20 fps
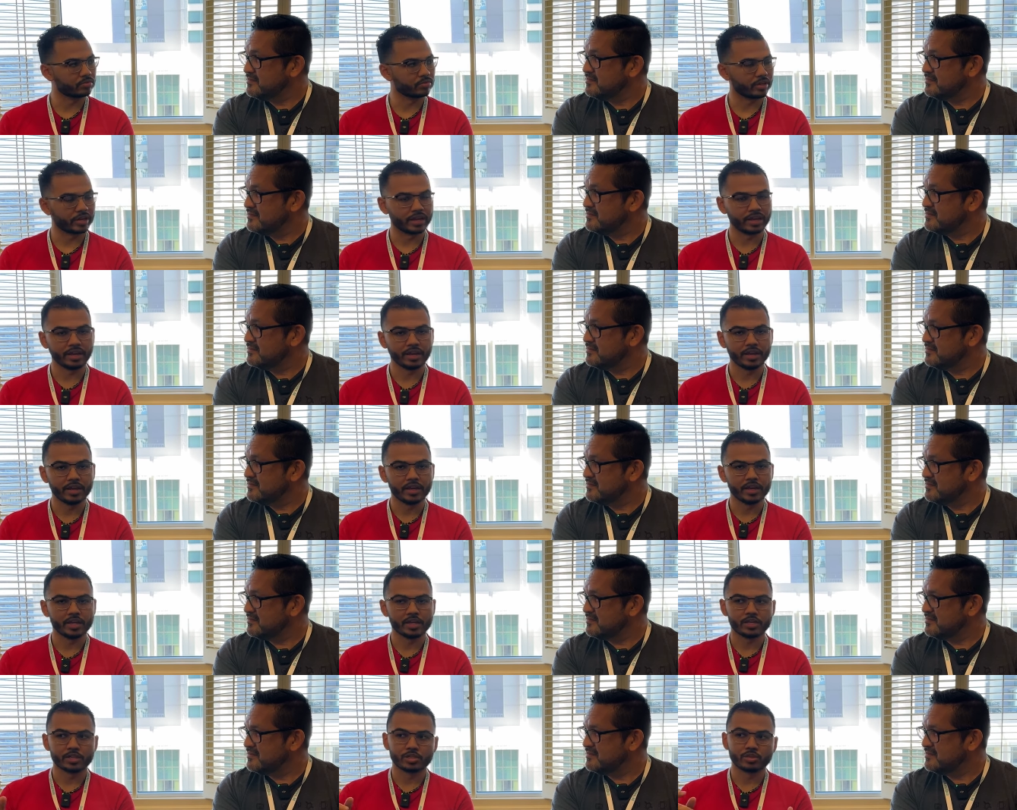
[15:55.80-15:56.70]
Speaker 1: right?
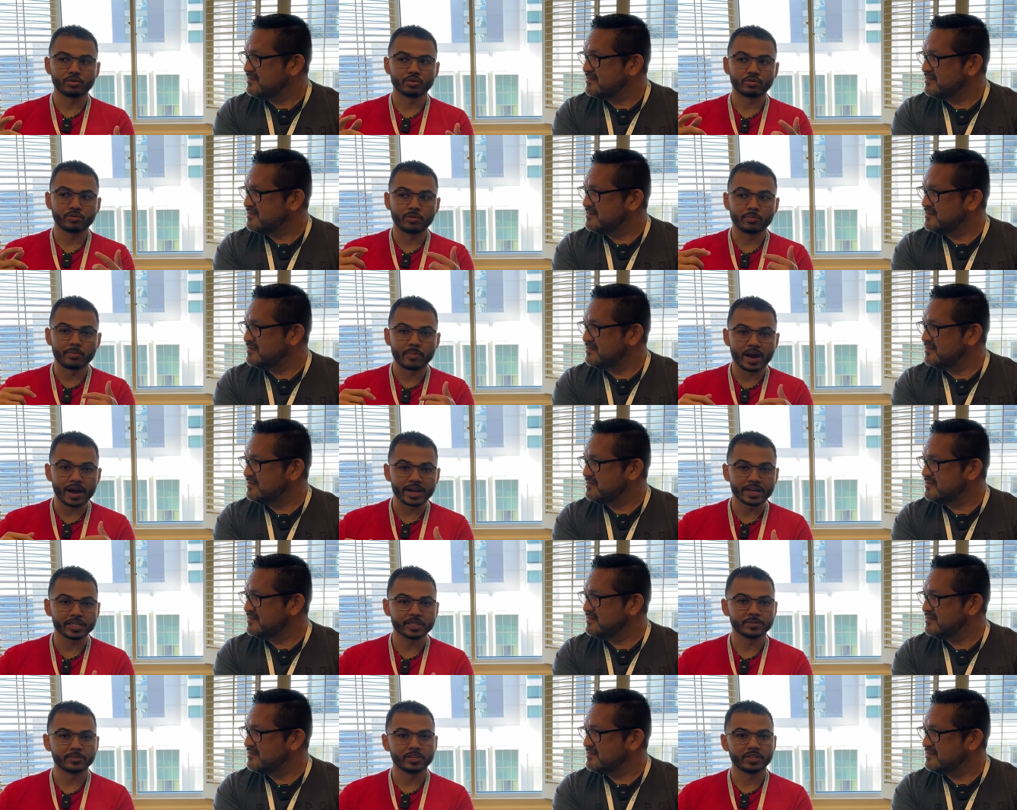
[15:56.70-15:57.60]
Mm-hmm. So it
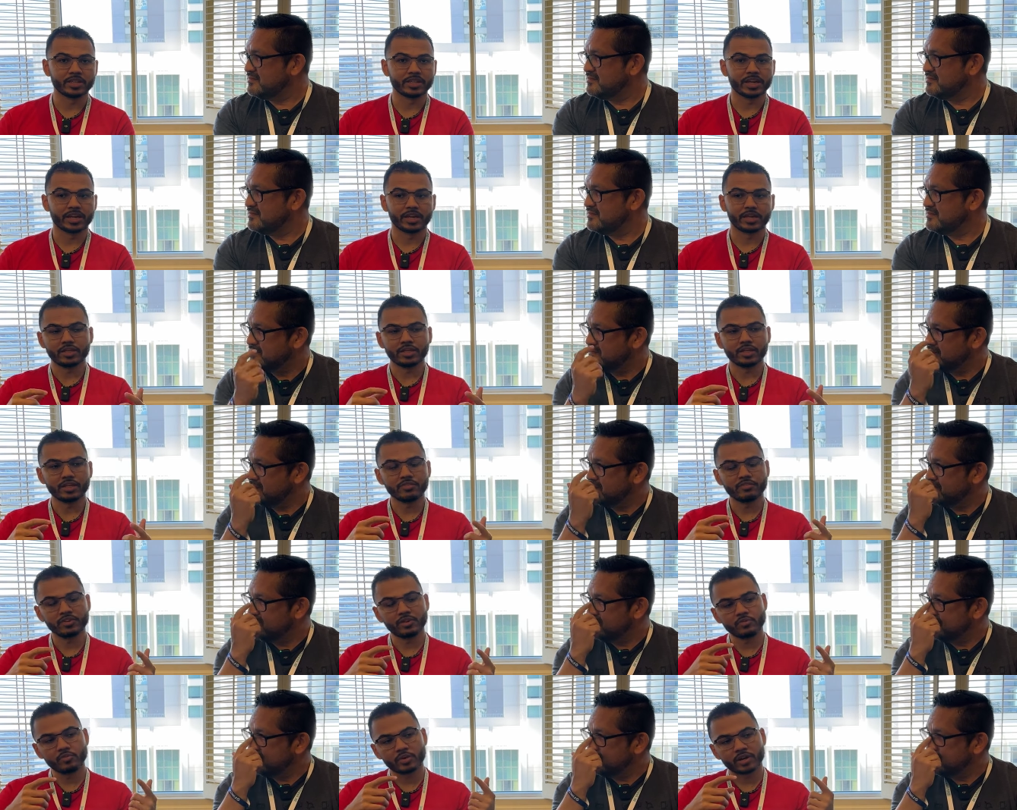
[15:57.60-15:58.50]
reminds me that
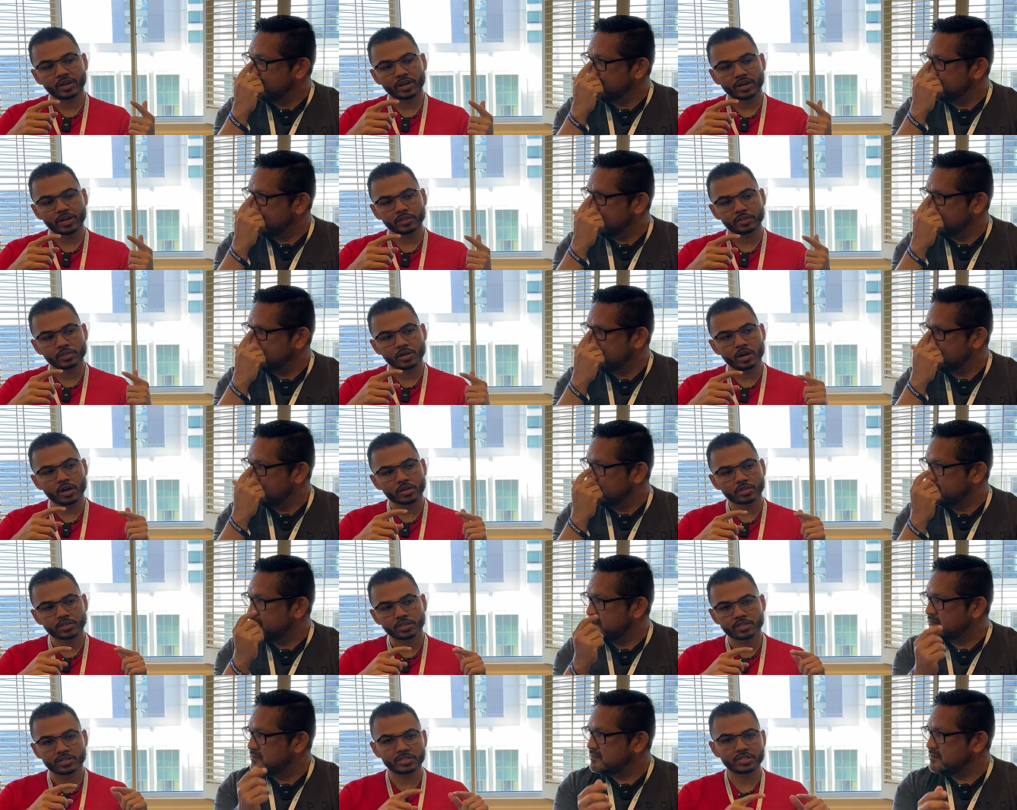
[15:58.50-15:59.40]
even when I talk
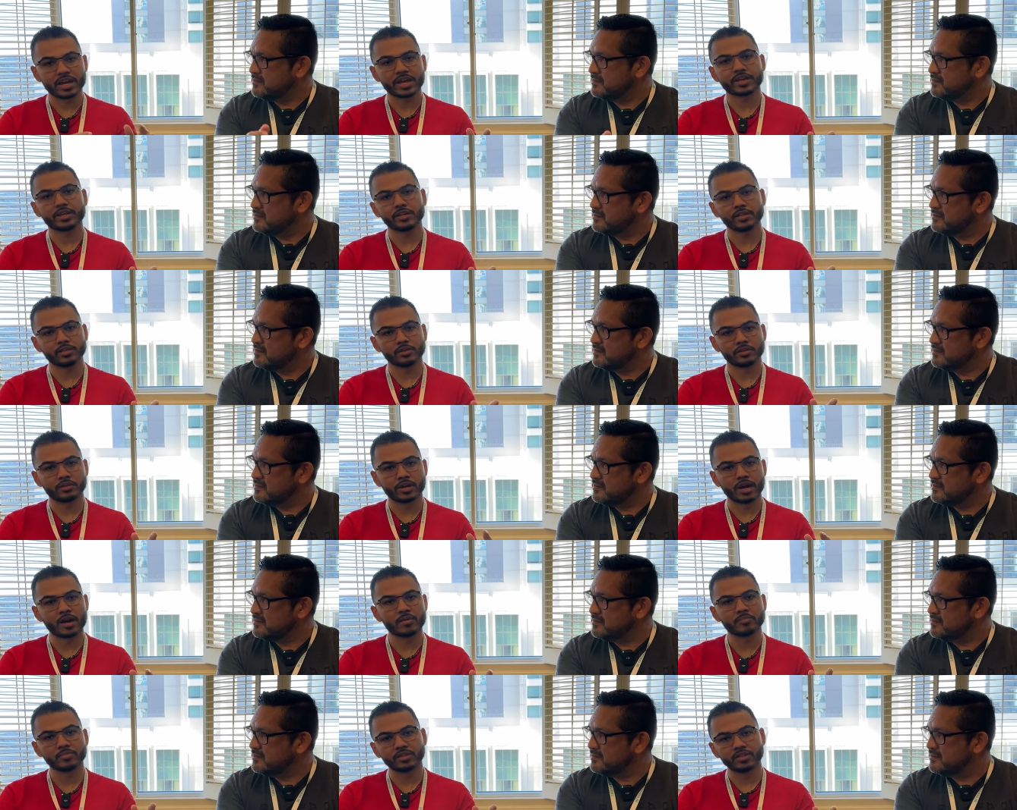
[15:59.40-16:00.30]
to secular
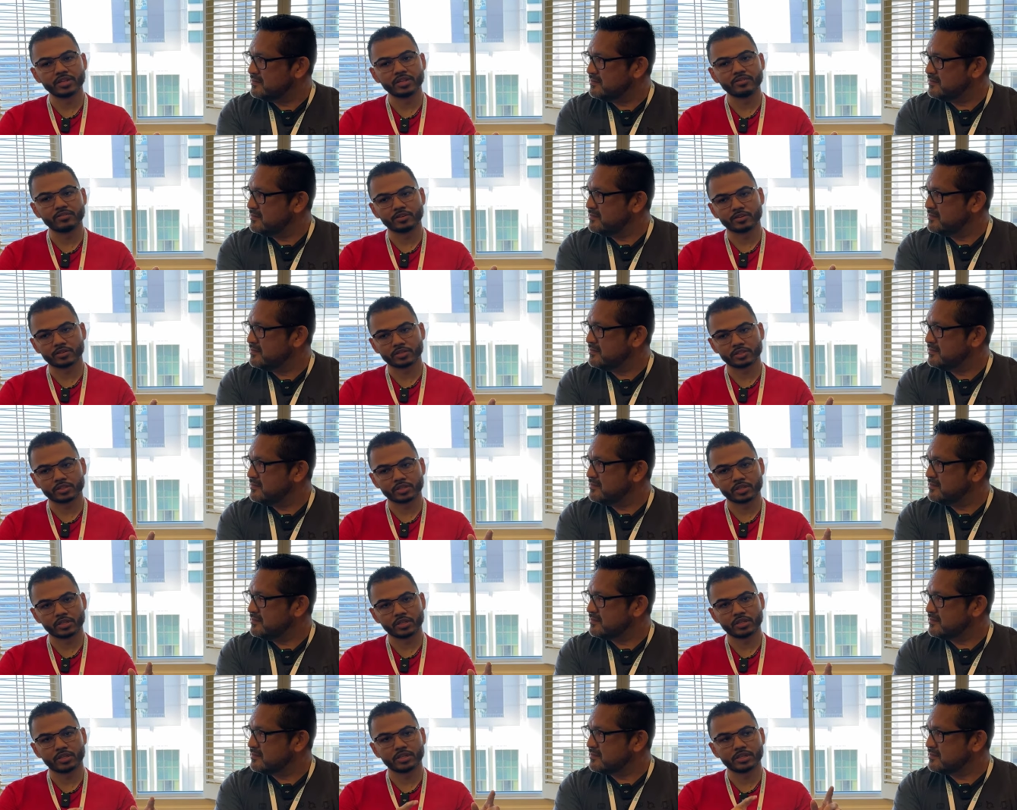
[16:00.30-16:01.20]
non-believers,
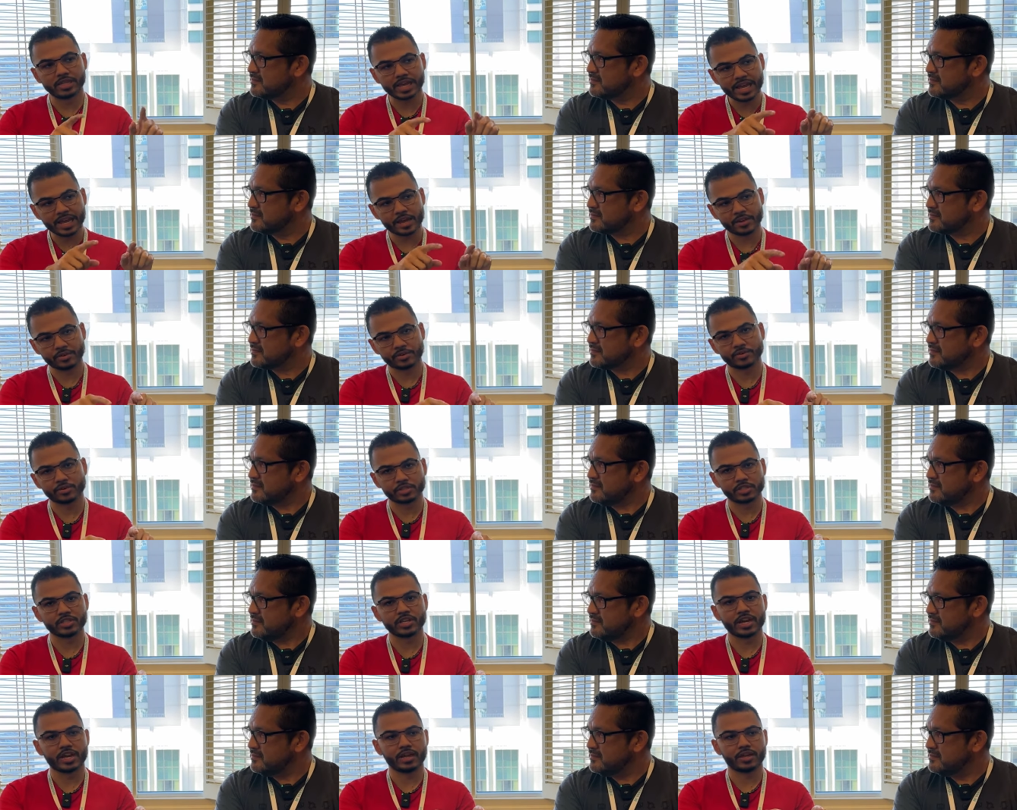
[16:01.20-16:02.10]
they
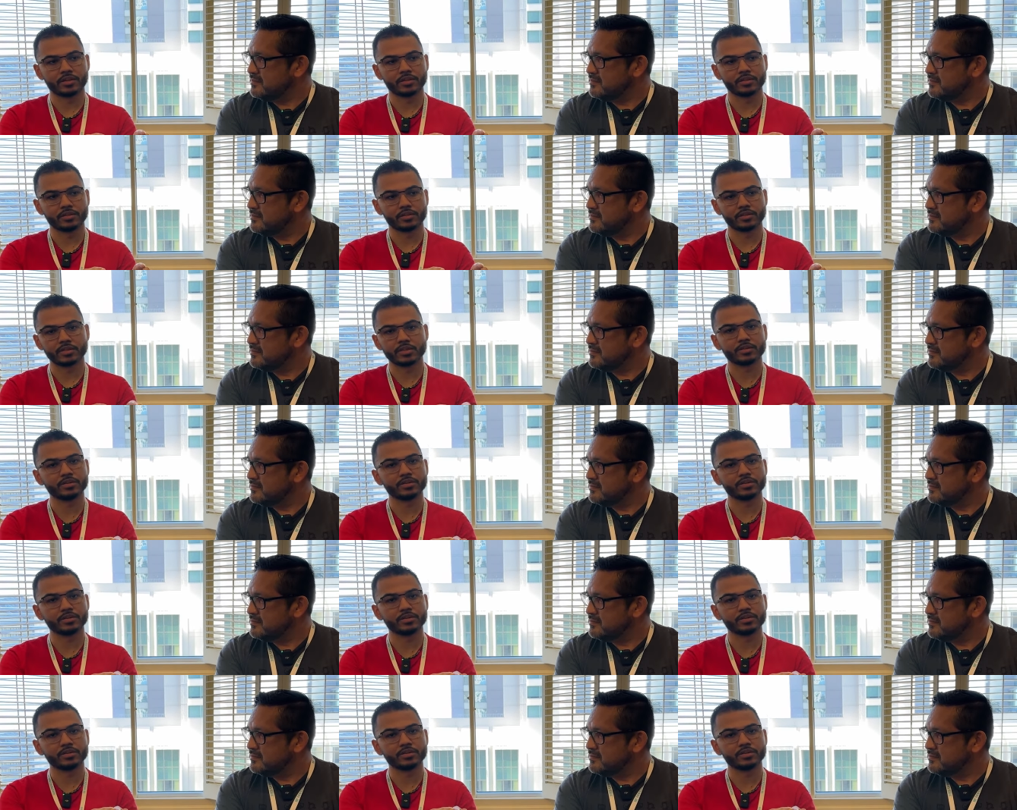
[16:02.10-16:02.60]
understand there